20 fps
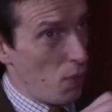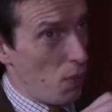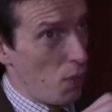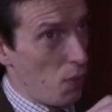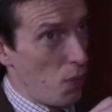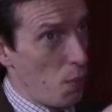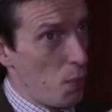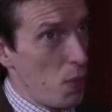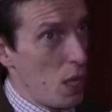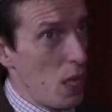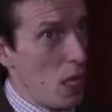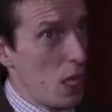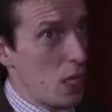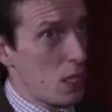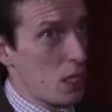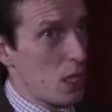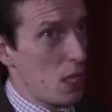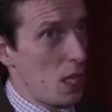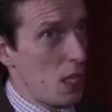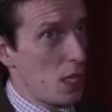for me,
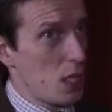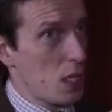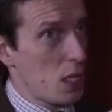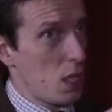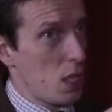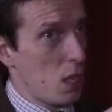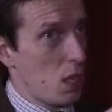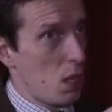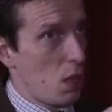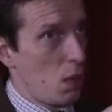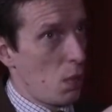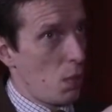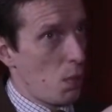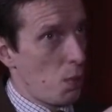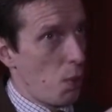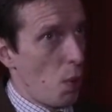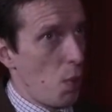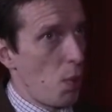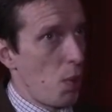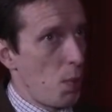it's it's
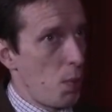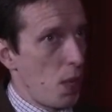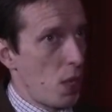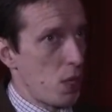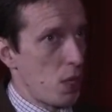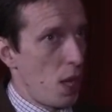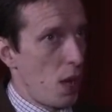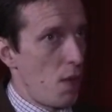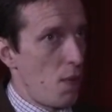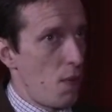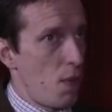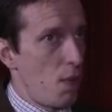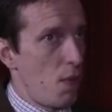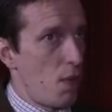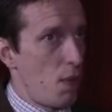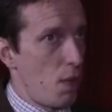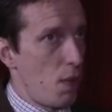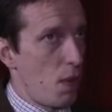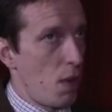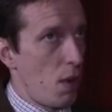probably because I
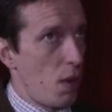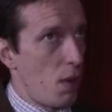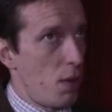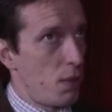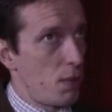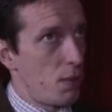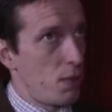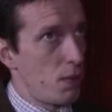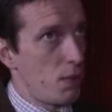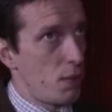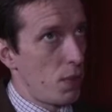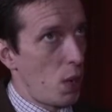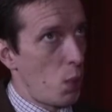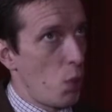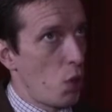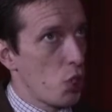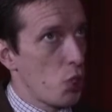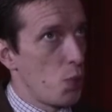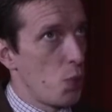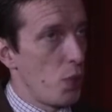uh, I
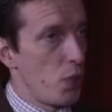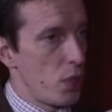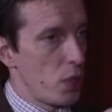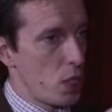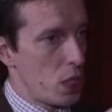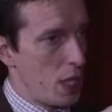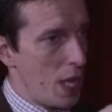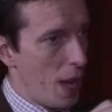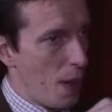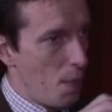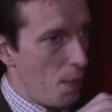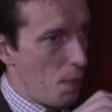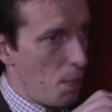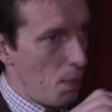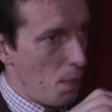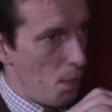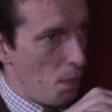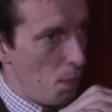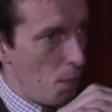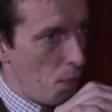watch movies that
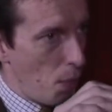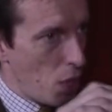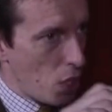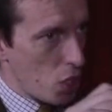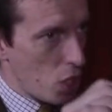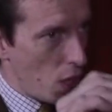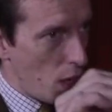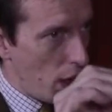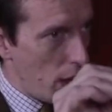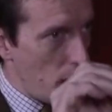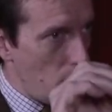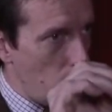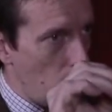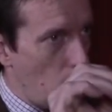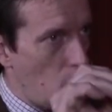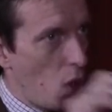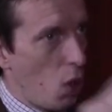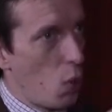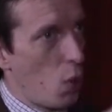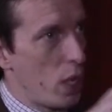much. I
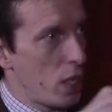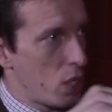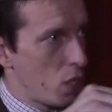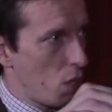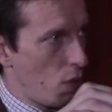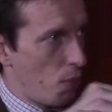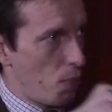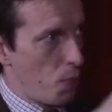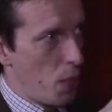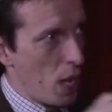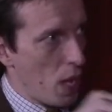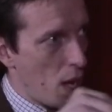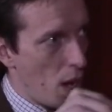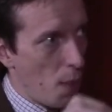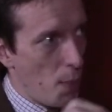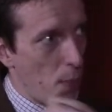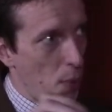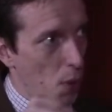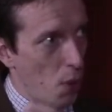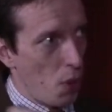always sort of pick
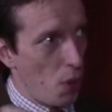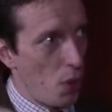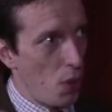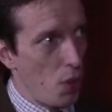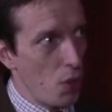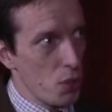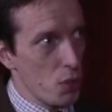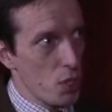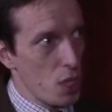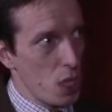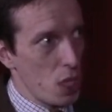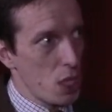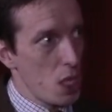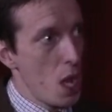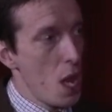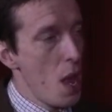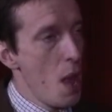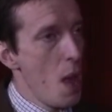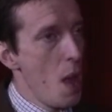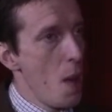up on those things. Mm.
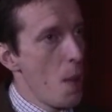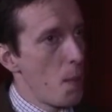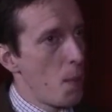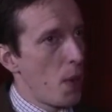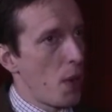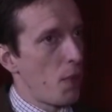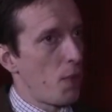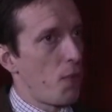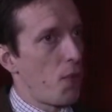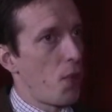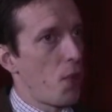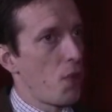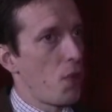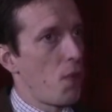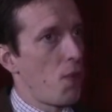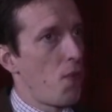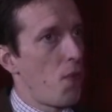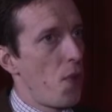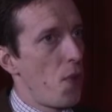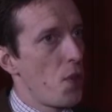But for the
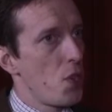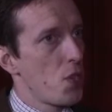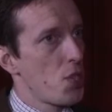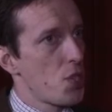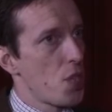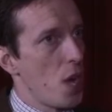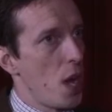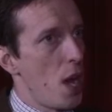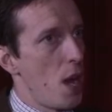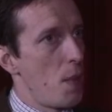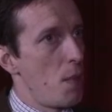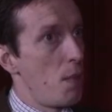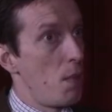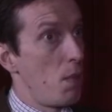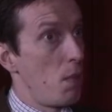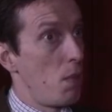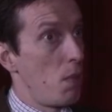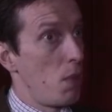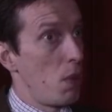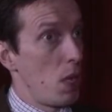first time
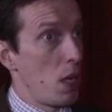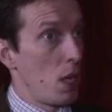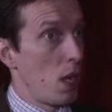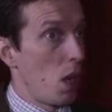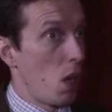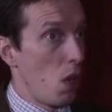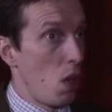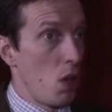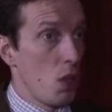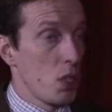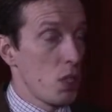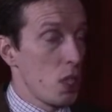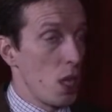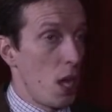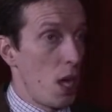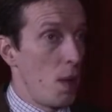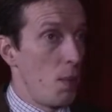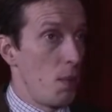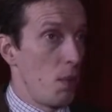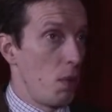in a long
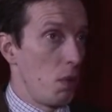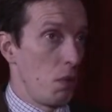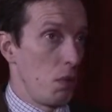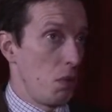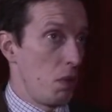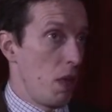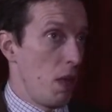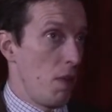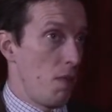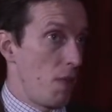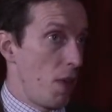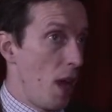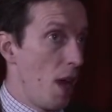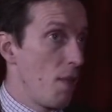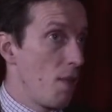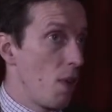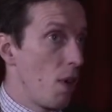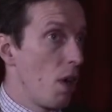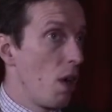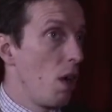time, if
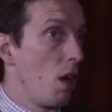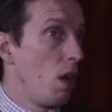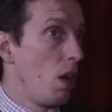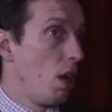ever,